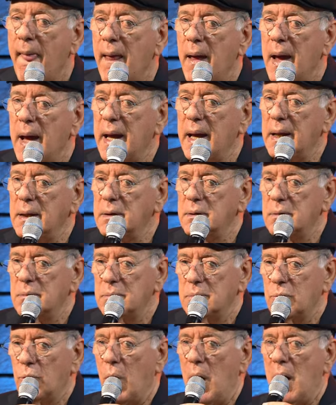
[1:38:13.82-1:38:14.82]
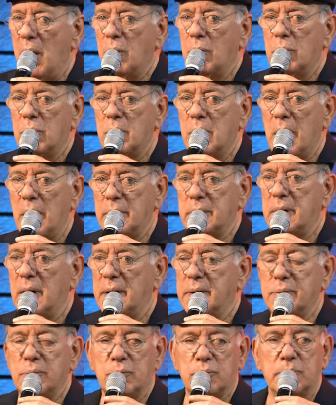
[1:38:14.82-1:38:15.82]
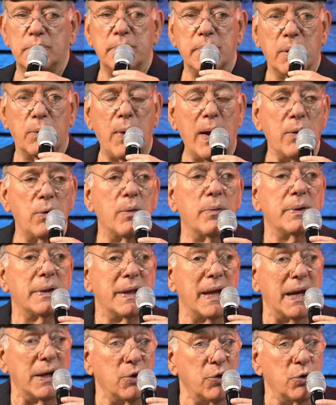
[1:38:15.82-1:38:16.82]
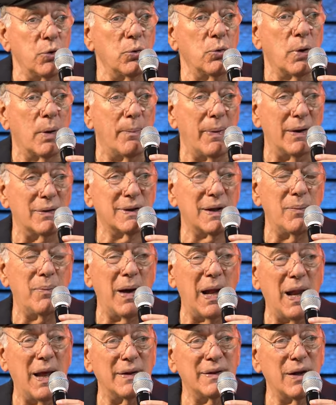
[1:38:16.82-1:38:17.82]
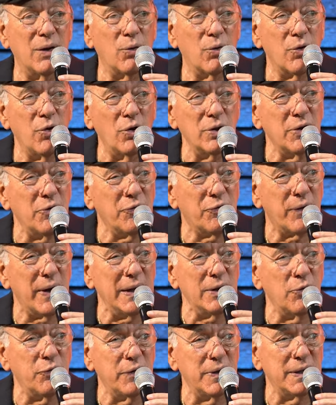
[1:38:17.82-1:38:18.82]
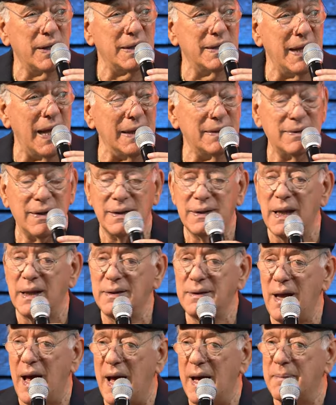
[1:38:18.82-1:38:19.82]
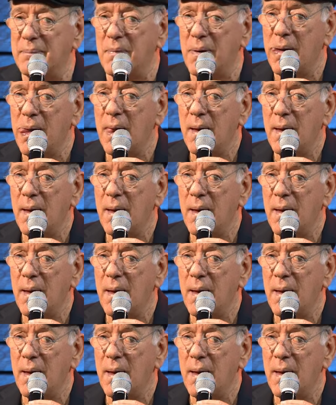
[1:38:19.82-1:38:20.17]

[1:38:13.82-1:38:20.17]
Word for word: And wow, like miracle. They knew about Kabbalah. They were not afraid of it yet at that time.